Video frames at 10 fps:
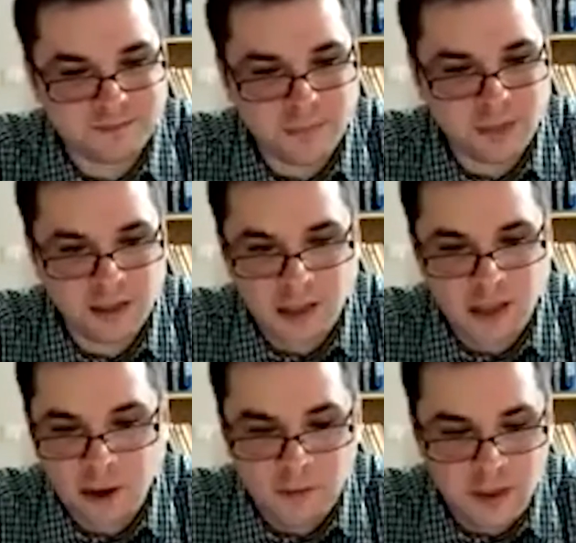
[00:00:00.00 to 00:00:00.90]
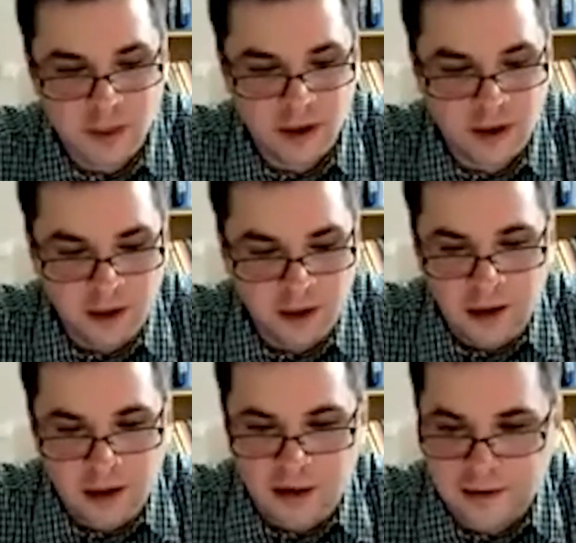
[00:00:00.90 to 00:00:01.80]
Now,
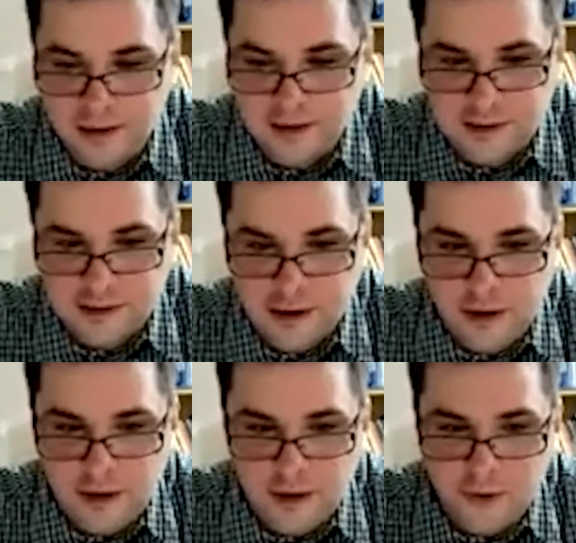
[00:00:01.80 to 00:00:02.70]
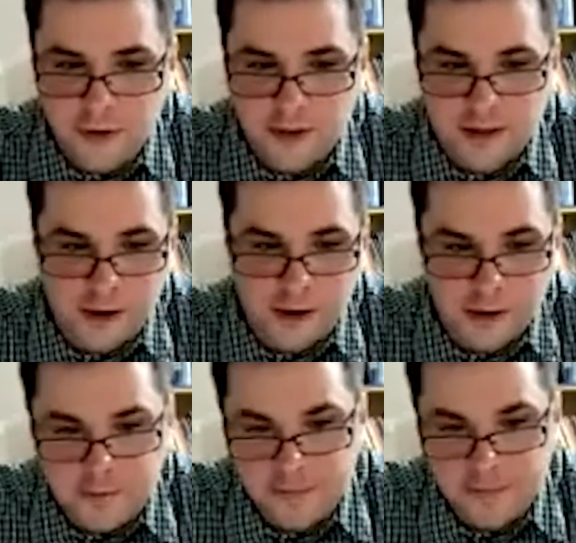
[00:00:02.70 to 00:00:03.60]
let's return
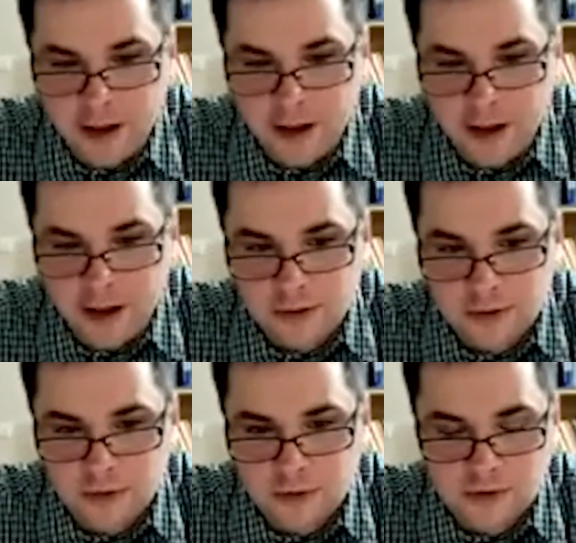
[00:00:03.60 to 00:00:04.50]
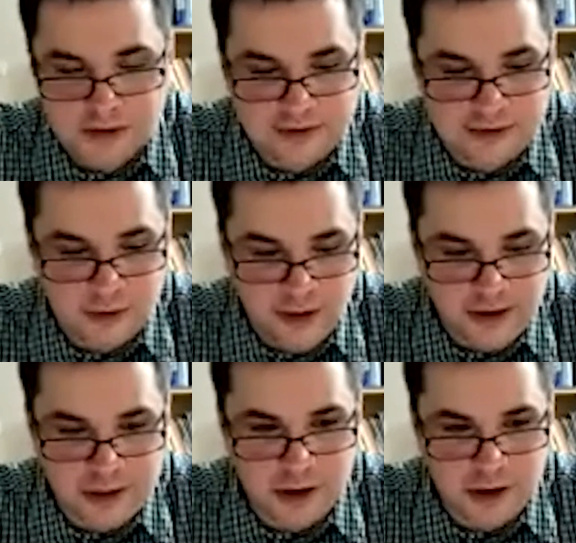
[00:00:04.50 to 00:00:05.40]
to the
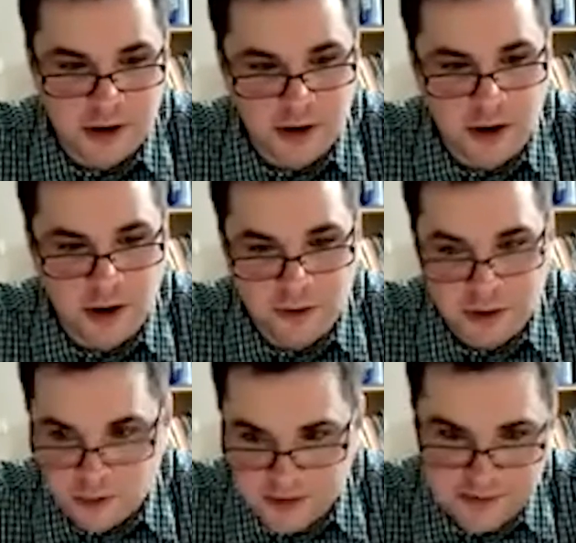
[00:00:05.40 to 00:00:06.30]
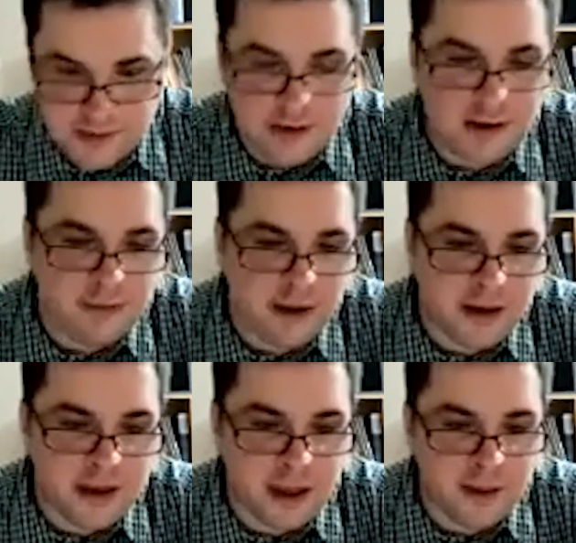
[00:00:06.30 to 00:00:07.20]
structure which was seen in my
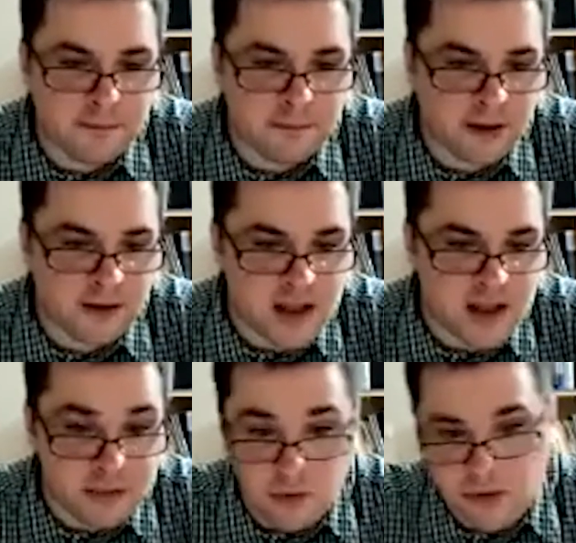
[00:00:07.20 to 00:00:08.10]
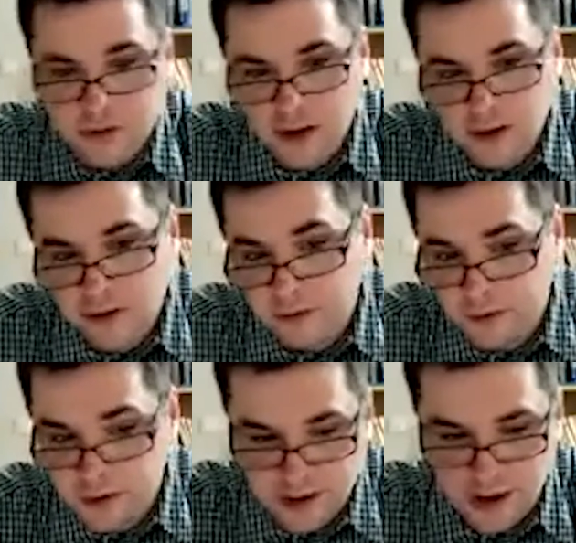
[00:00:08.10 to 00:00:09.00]
game against Georgiev, the first
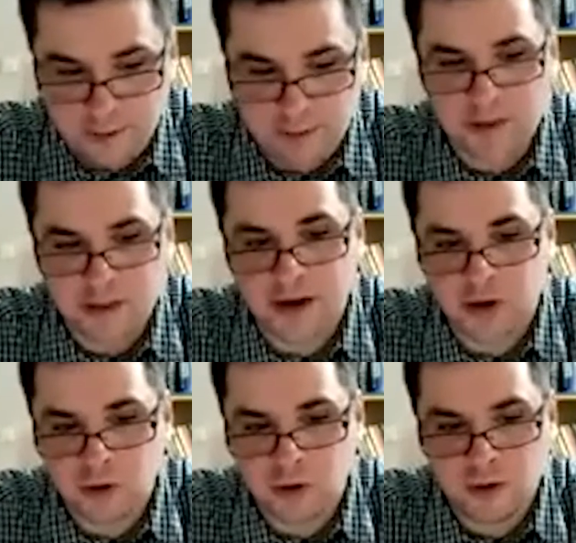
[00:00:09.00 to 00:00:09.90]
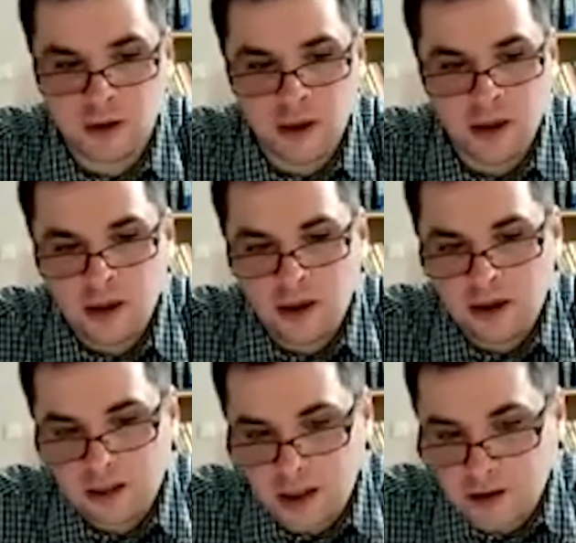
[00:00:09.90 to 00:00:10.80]
game that I showed. And
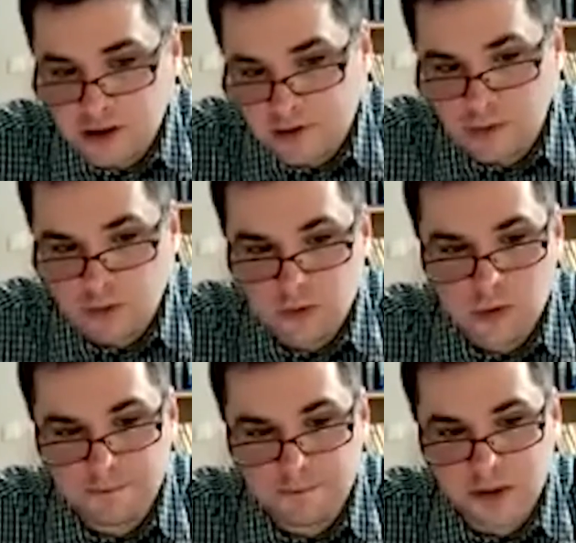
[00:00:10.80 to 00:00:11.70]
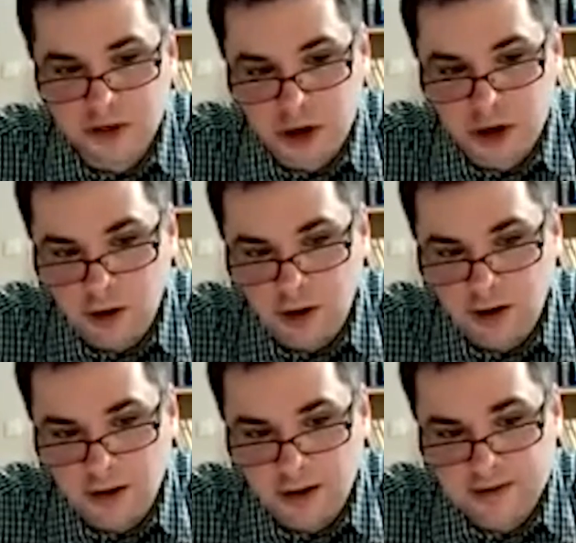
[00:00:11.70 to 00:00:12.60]
I just want to share an
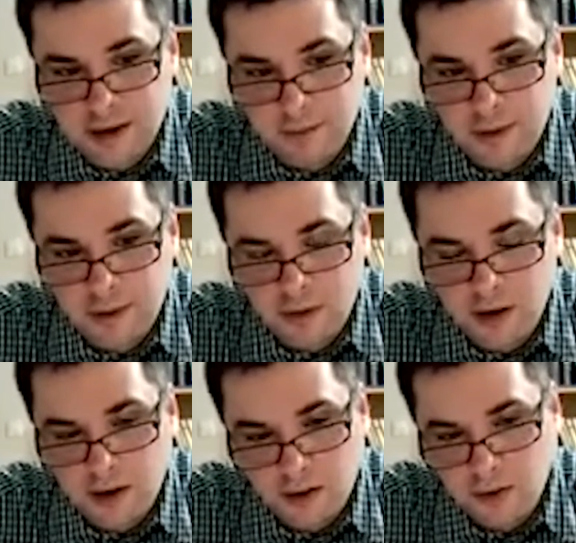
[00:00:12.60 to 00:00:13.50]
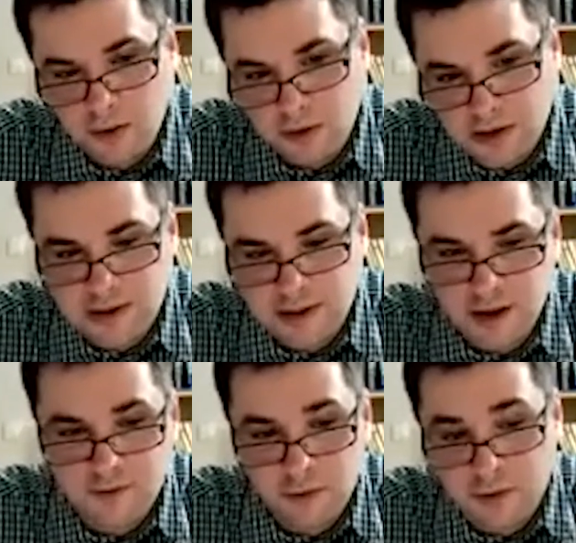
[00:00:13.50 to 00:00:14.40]
example which is taken
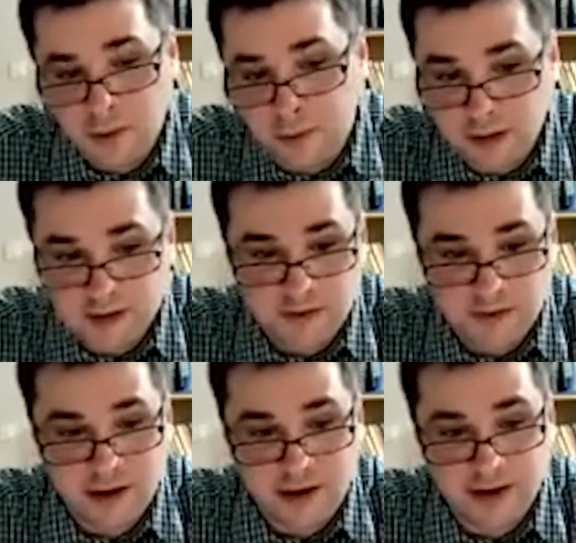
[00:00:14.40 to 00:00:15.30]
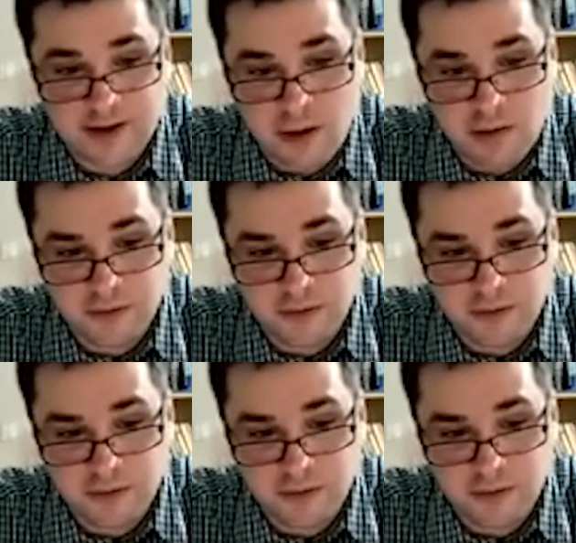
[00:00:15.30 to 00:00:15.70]
from the practice of Garry Kasparov.